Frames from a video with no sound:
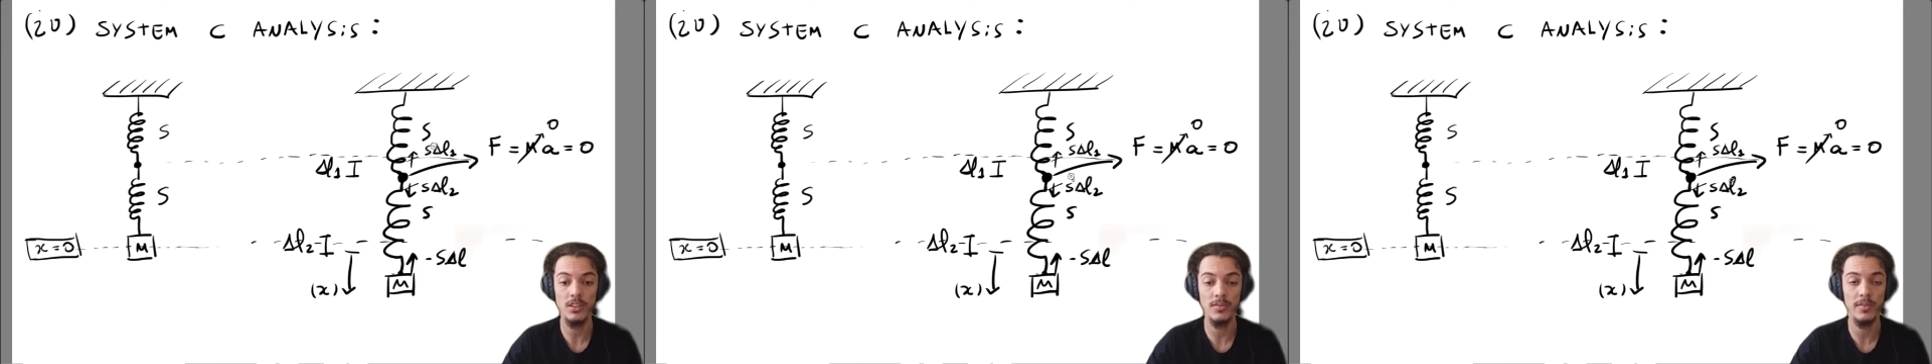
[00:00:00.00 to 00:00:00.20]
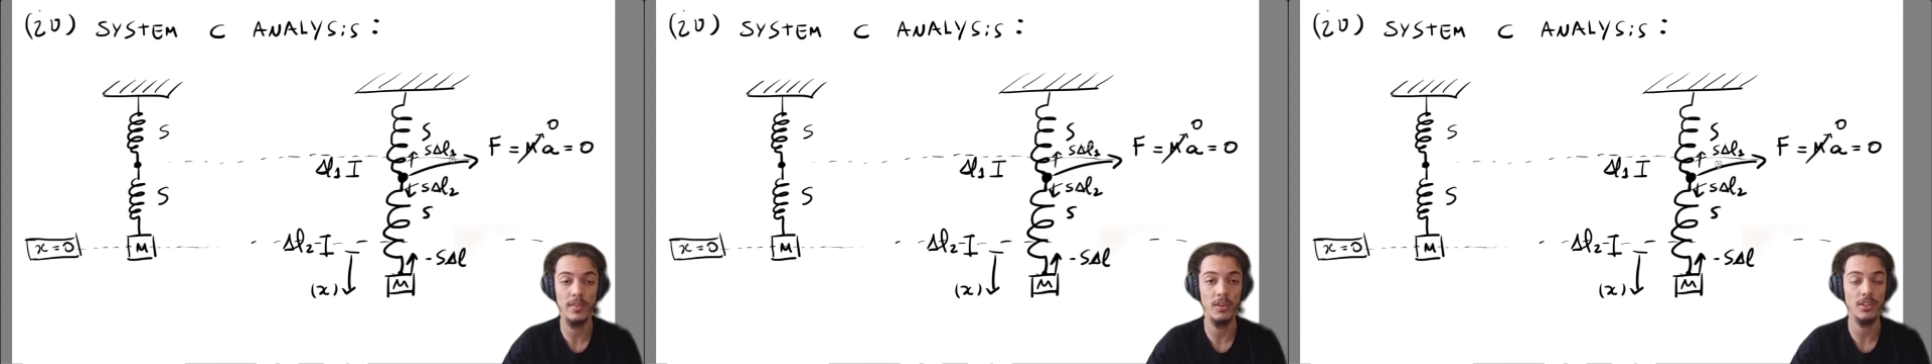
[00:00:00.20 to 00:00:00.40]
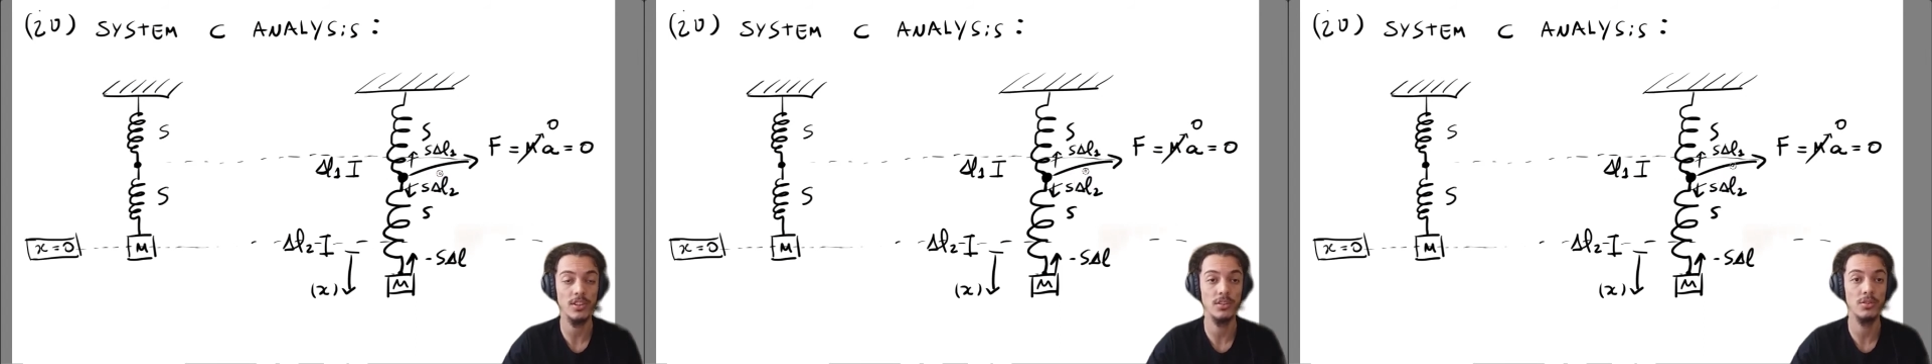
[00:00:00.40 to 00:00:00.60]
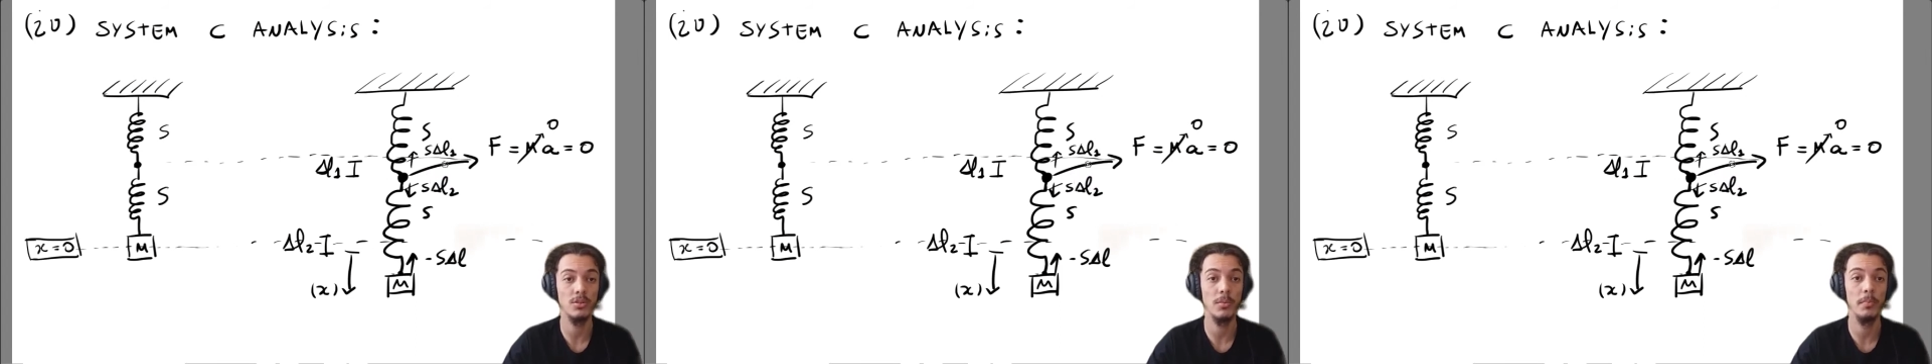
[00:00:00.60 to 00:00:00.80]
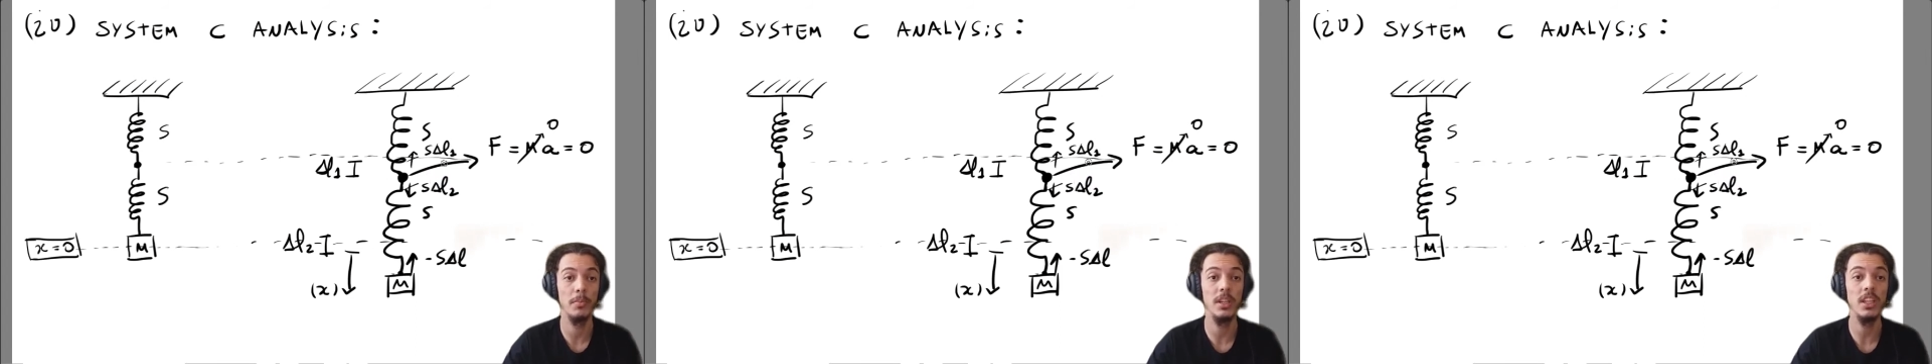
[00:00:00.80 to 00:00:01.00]
forces to
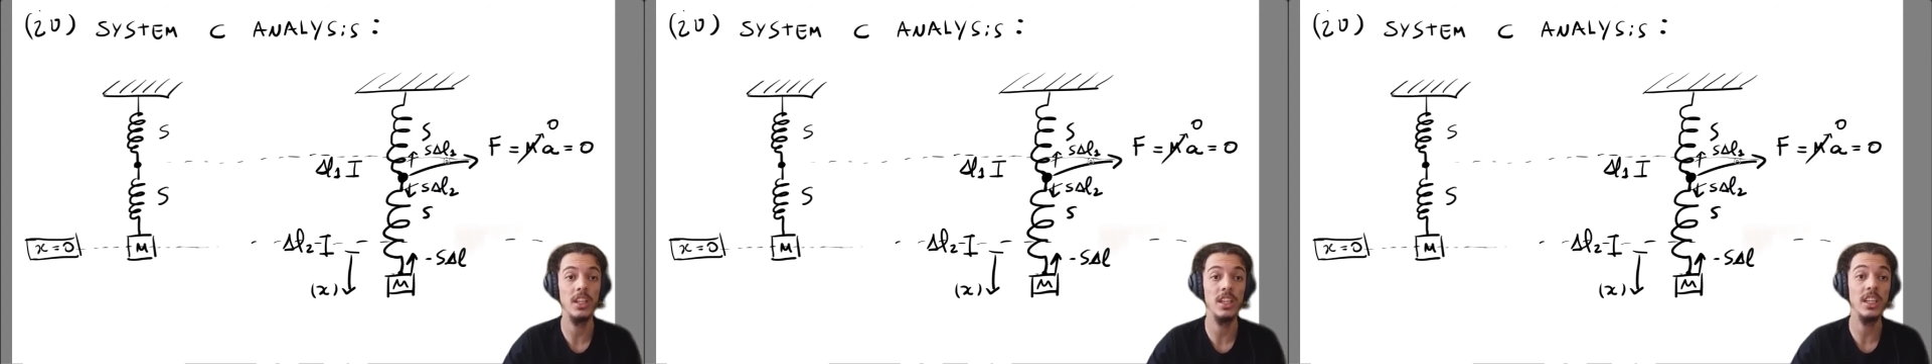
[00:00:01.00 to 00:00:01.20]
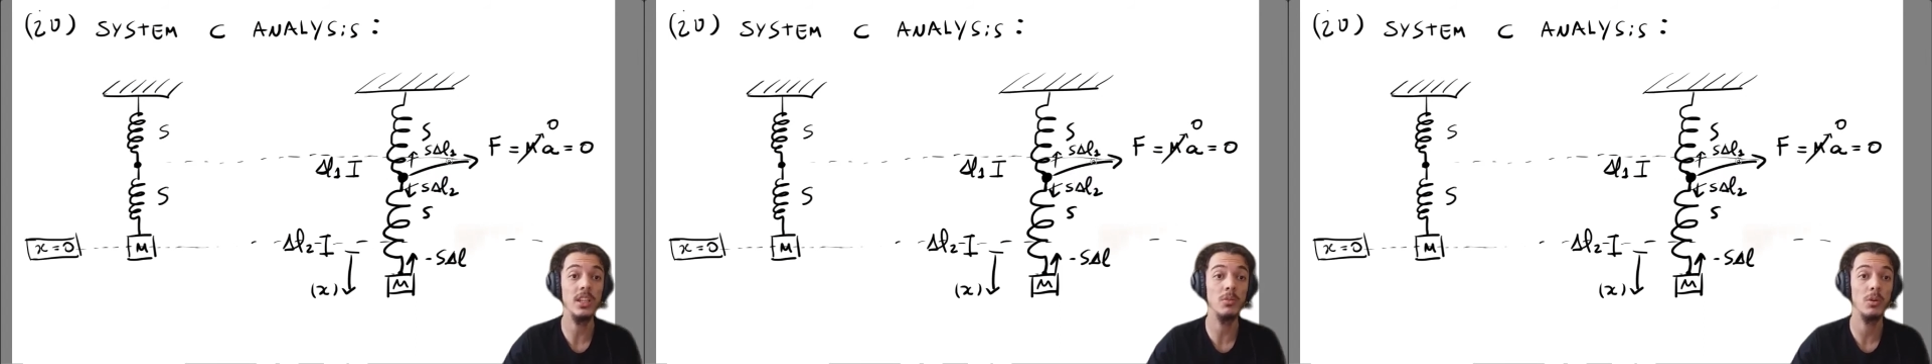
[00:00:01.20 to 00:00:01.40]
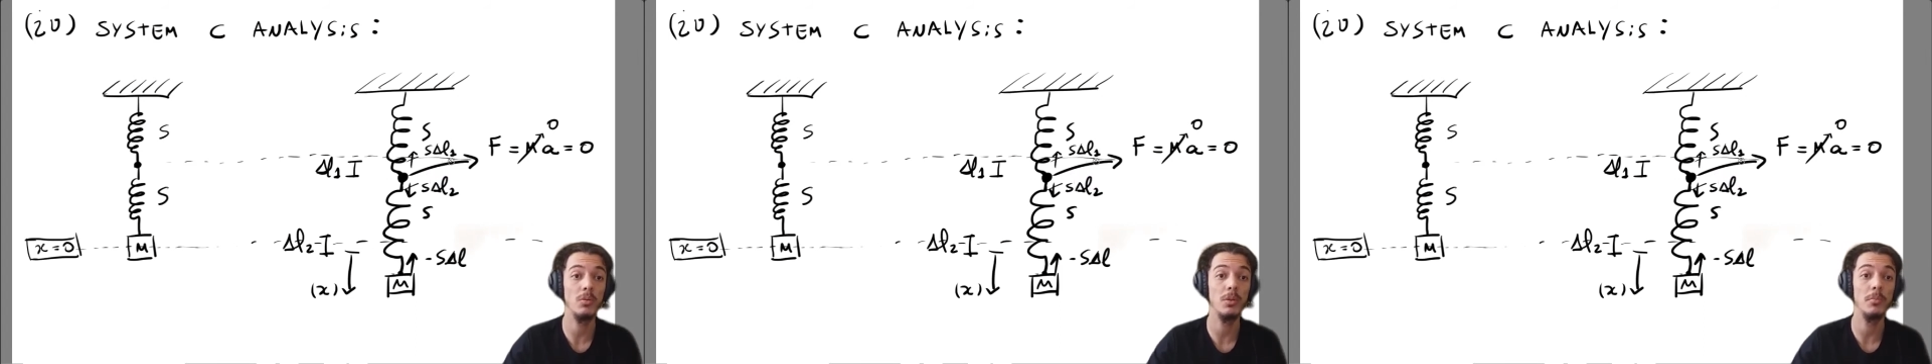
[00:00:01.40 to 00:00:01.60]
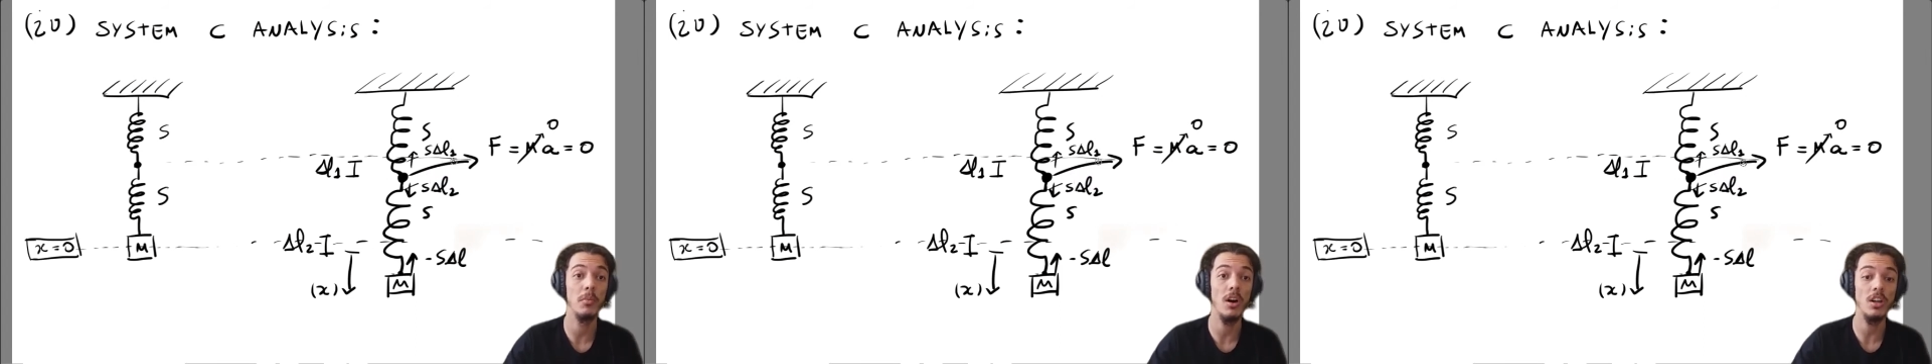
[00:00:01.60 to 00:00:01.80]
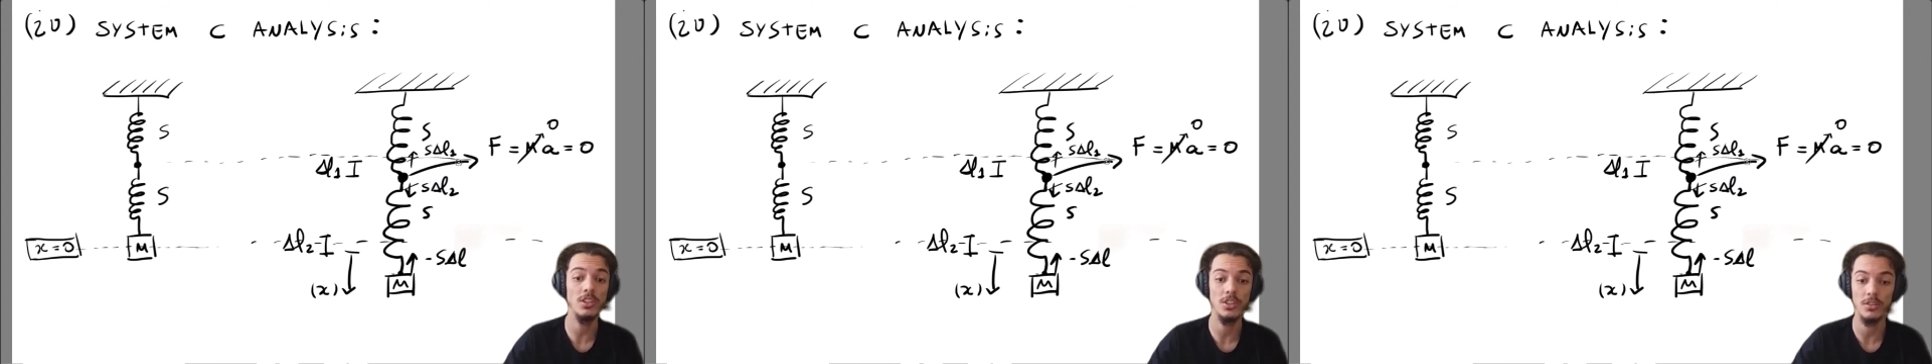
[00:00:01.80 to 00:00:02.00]
be equal in
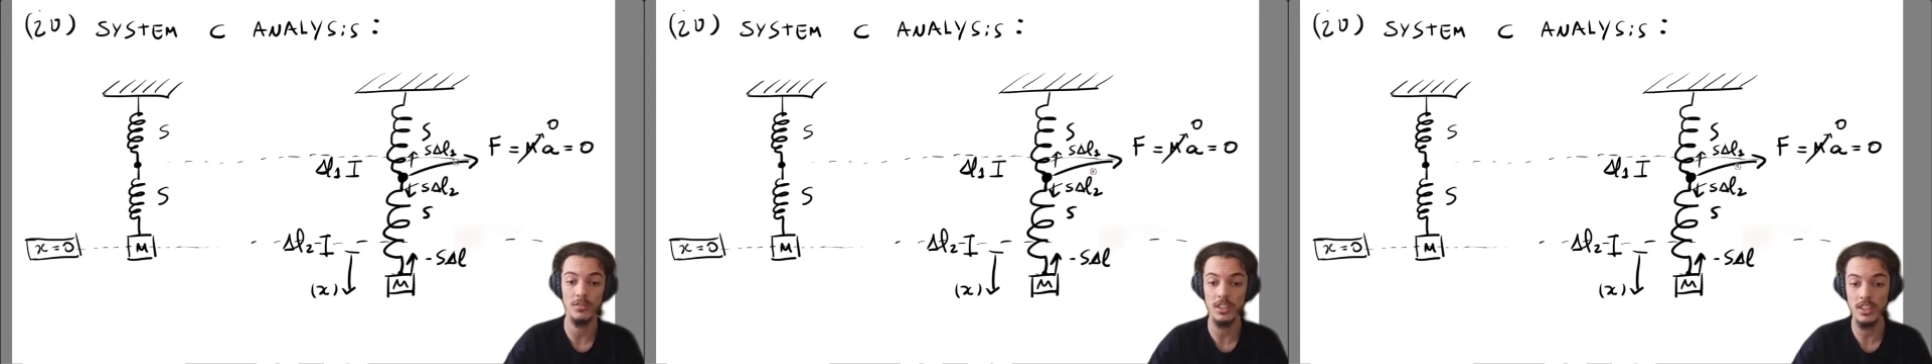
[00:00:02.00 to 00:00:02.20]
module